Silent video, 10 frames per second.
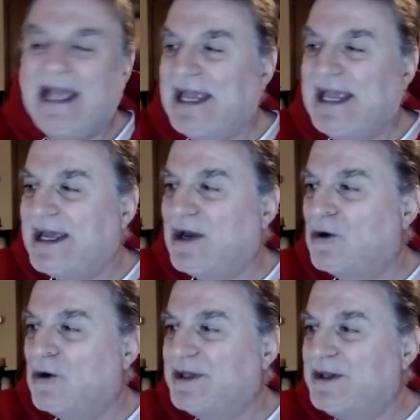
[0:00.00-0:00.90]
and I
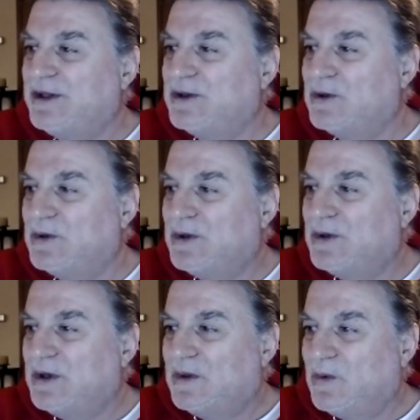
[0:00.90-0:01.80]
hope that you,
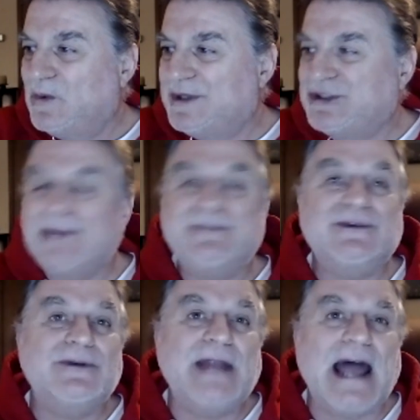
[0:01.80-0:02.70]
when the chips
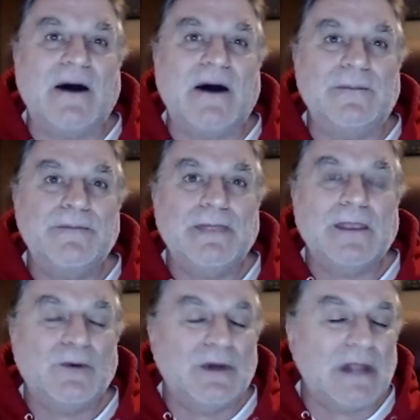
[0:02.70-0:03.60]
are down,
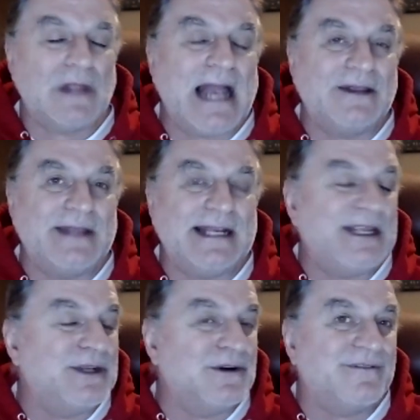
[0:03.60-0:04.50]
rely on that
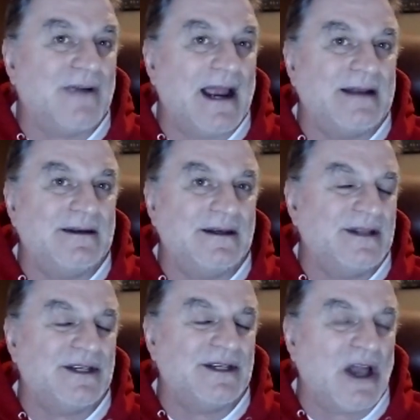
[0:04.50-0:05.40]
inner friend
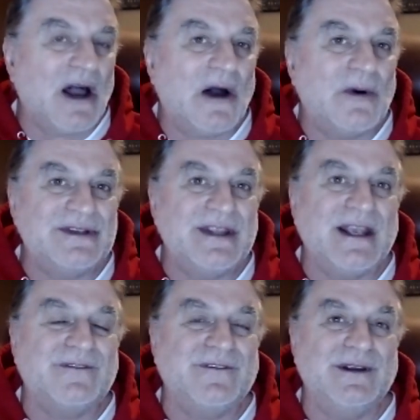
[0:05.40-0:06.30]
that is always
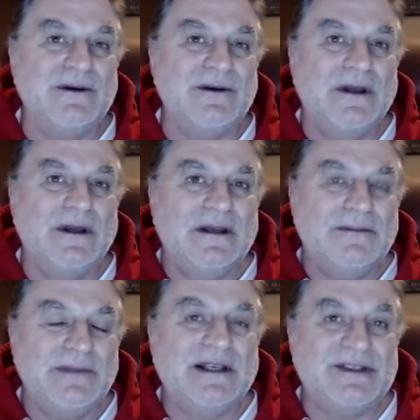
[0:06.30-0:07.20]
there for you
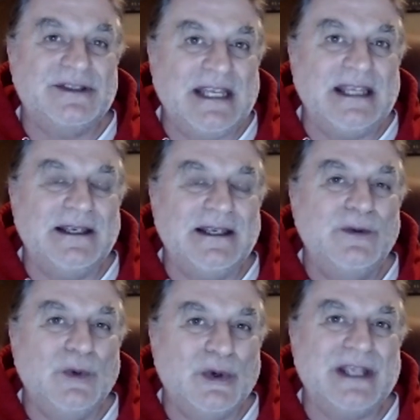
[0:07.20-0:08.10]
because He
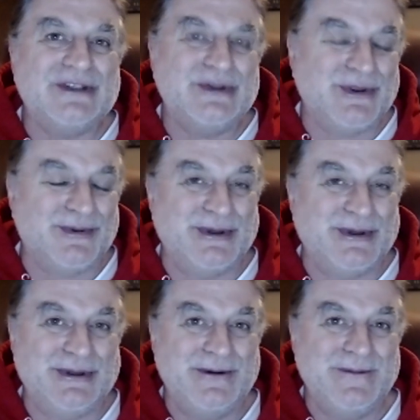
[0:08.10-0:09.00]
will get you through.